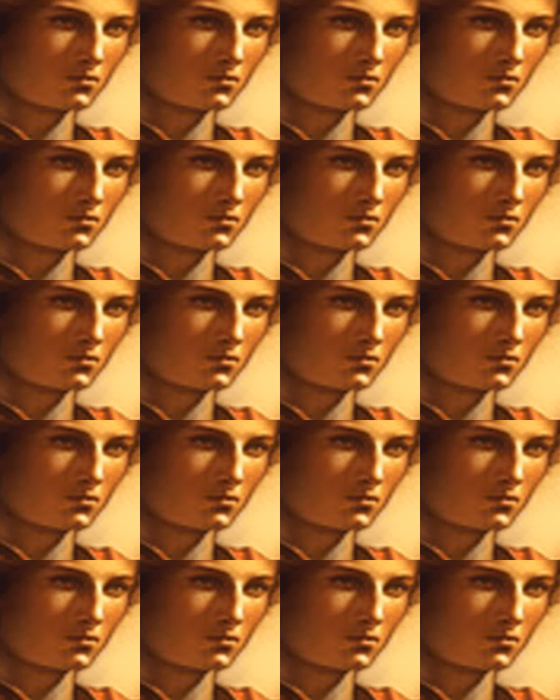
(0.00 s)

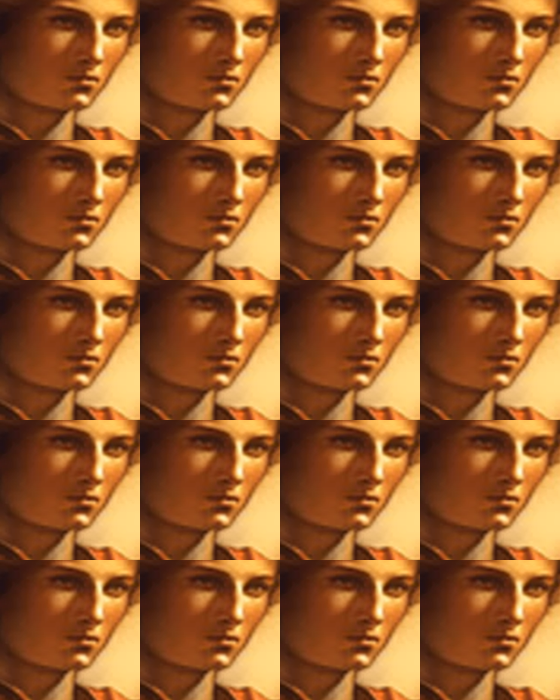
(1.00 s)

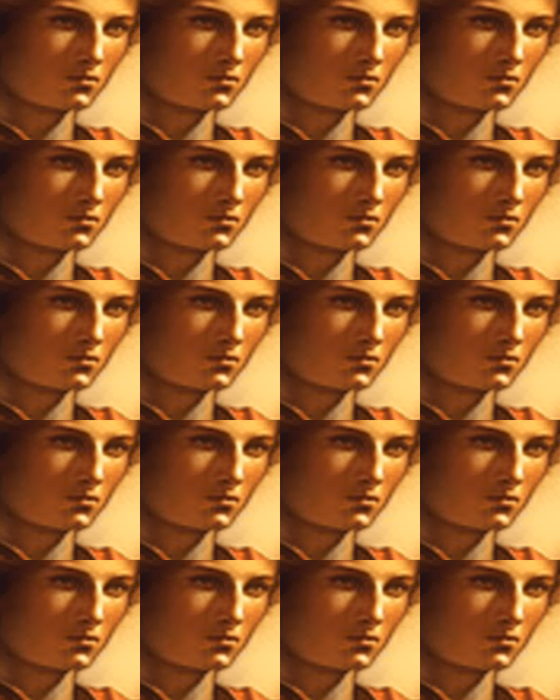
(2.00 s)

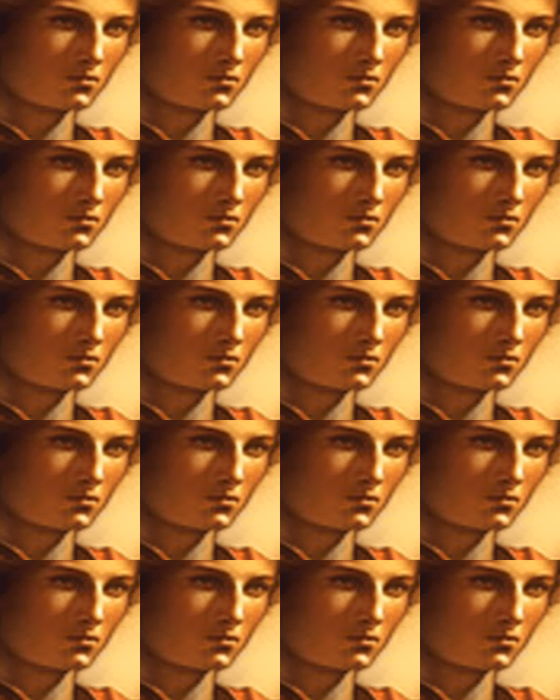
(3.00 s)
[no speech]